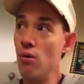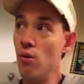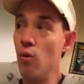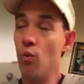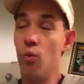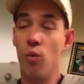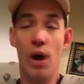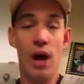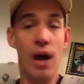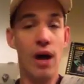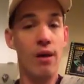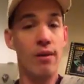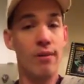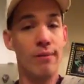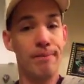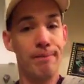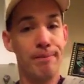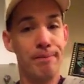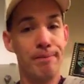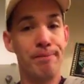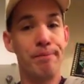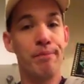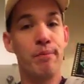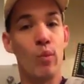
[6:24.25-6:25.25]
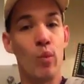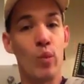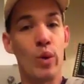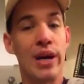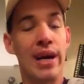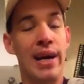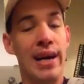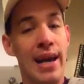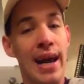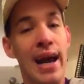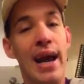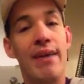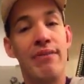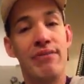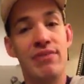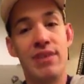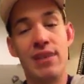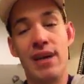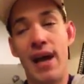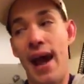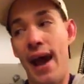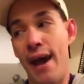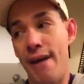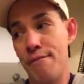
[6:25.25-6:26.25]
well, we're gonna have
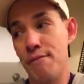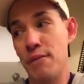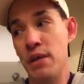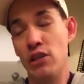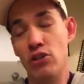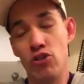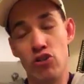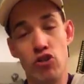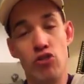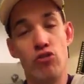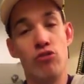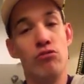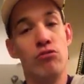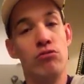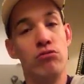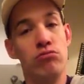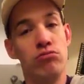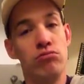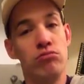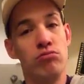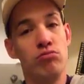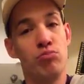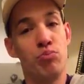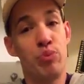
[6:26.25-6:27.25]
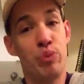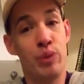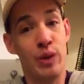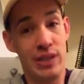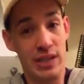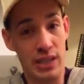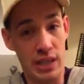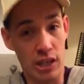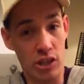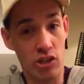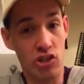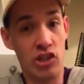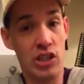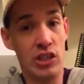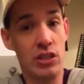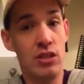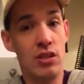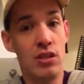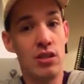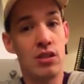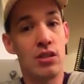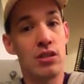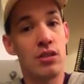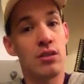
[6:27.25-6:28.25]
to have me do predictions
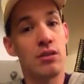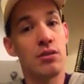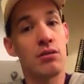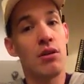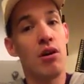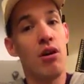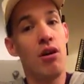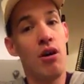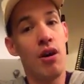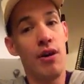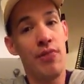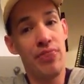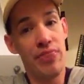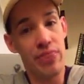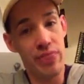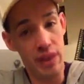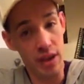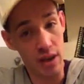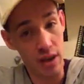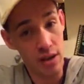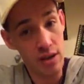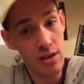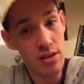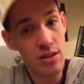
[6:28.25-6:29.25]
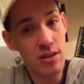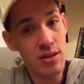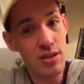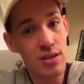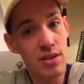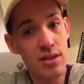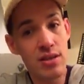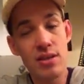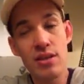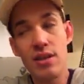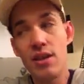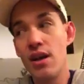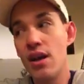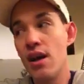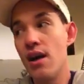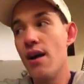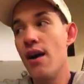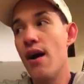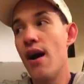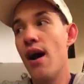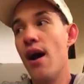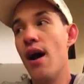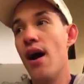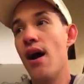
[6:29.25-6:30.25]
on things
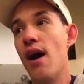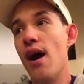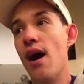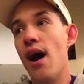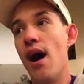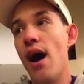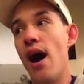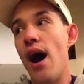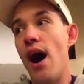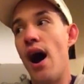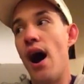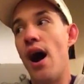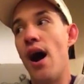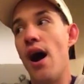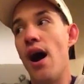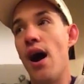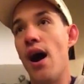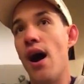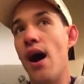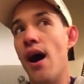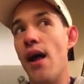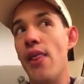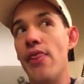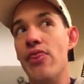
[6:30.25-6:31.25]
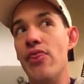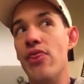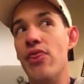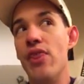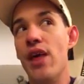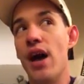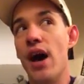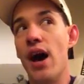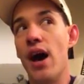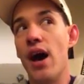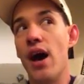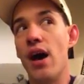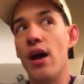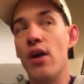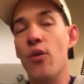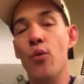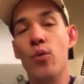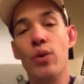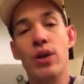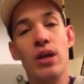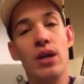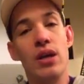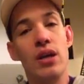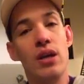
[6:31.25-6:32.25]
that
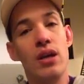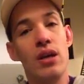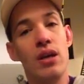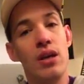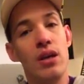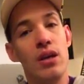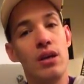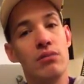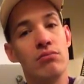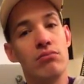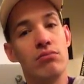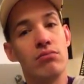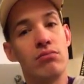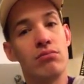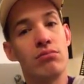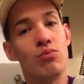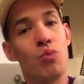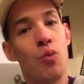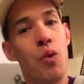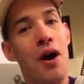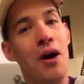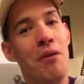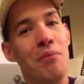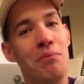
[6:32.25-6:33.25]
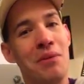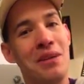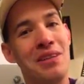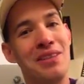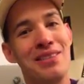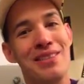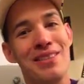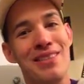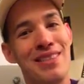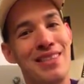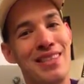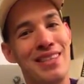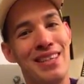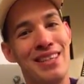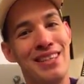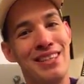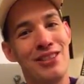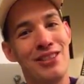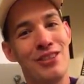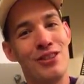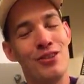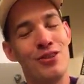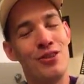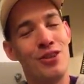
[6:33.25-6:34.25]
we want me to see
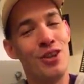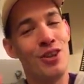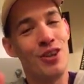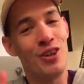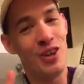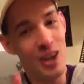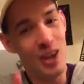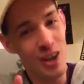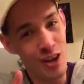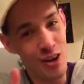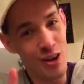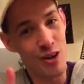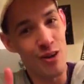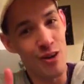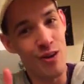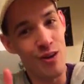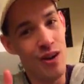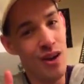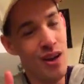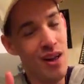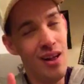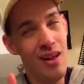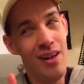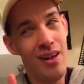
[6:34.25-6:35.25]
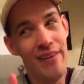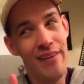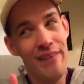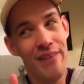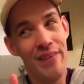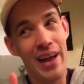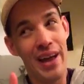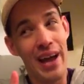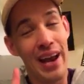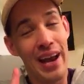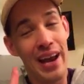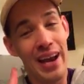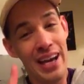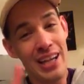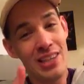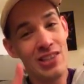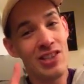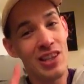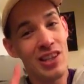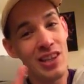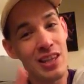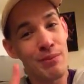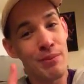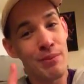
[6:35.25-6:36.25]
into, And I
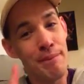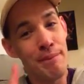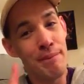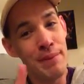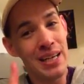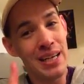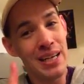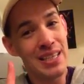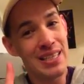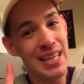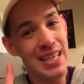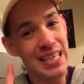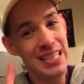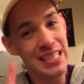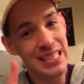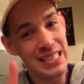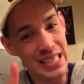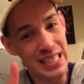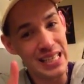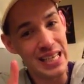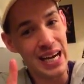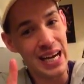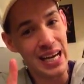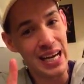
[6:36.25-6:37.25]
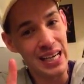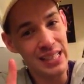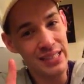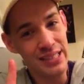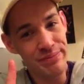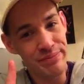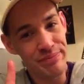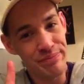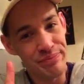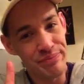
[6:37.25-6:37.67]
actually think my biggest idea,